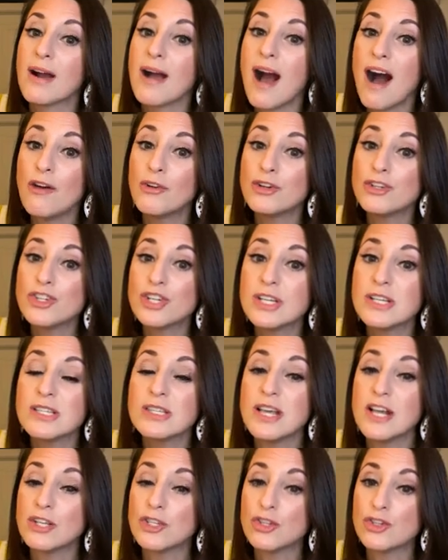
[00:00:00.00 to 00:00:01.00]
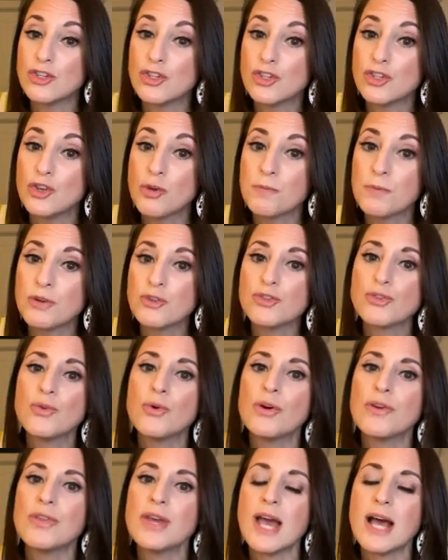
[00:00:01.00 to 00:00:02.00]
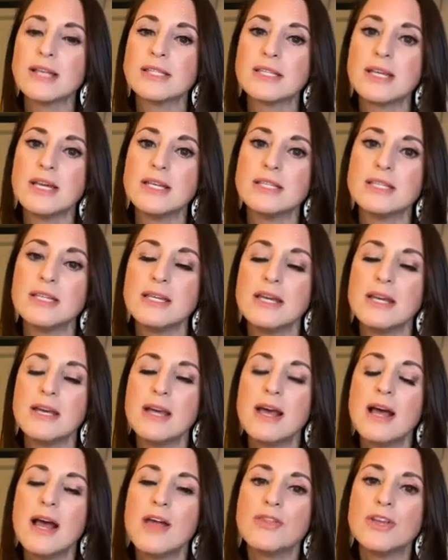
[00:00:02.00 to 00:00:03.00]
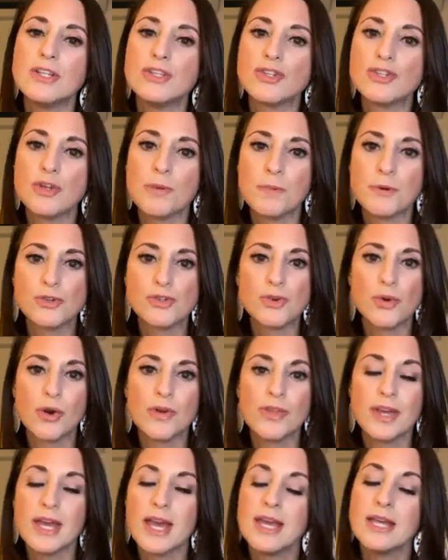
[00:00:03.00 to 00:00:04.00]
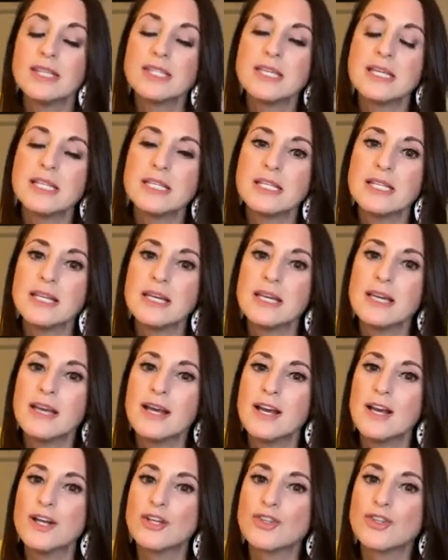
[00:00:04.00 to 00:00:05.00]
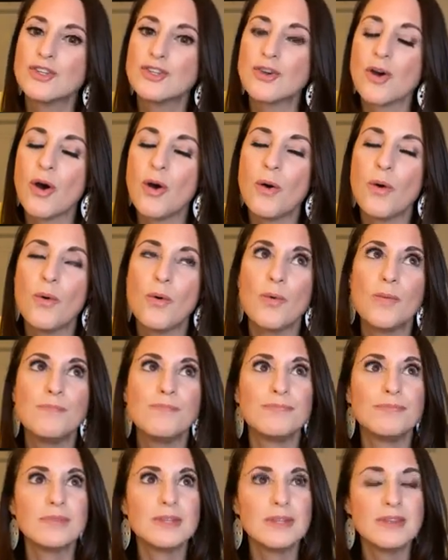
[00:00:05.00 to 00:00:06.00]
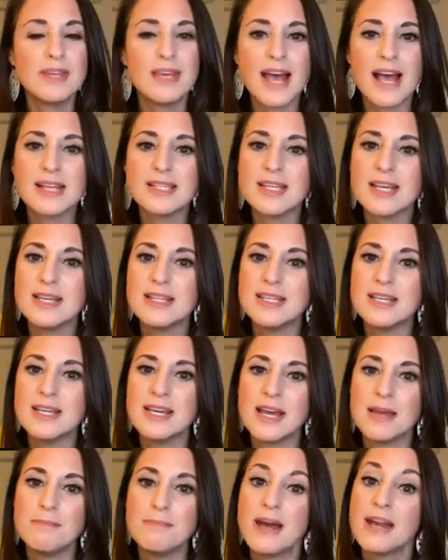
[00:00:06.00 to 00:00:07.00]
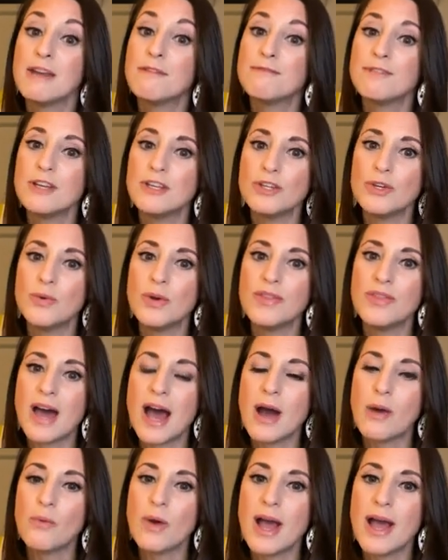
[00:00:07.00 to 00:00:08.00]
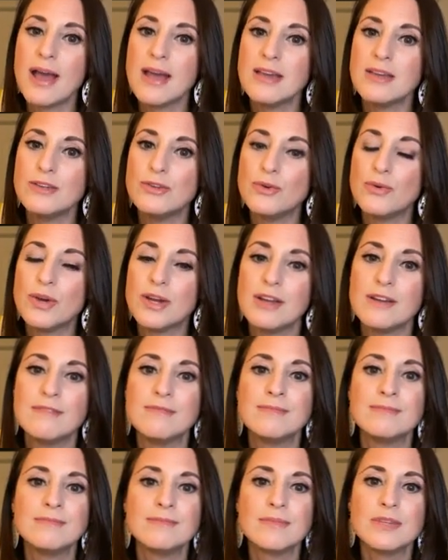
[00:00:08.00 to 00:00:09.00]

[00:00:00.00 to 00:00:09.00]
colleges that super score the SAT than super score the ACT, so the SAT can benefit you in that way. You could